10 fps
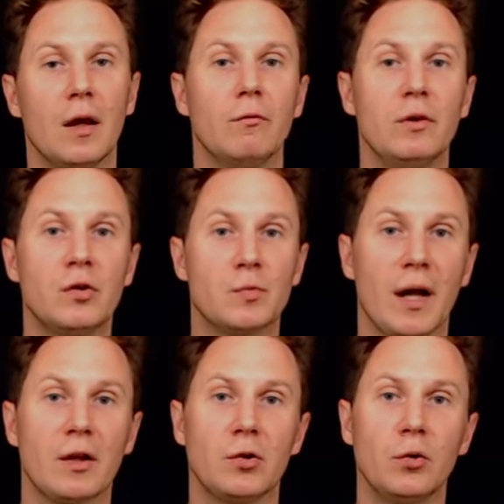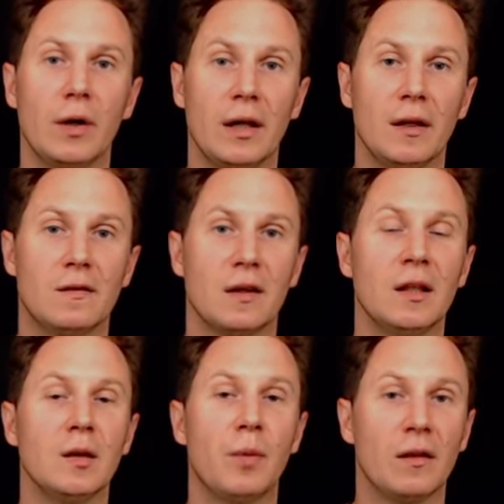with respect to its
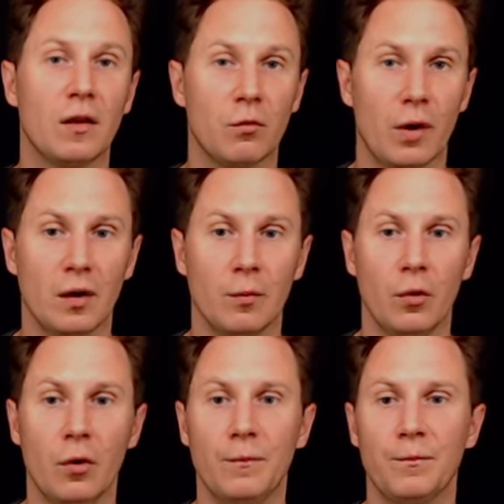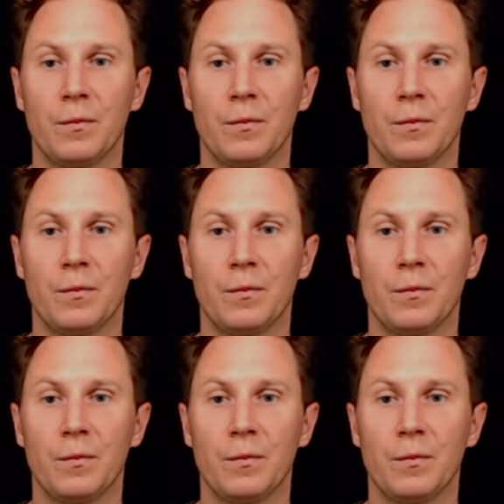independent variable.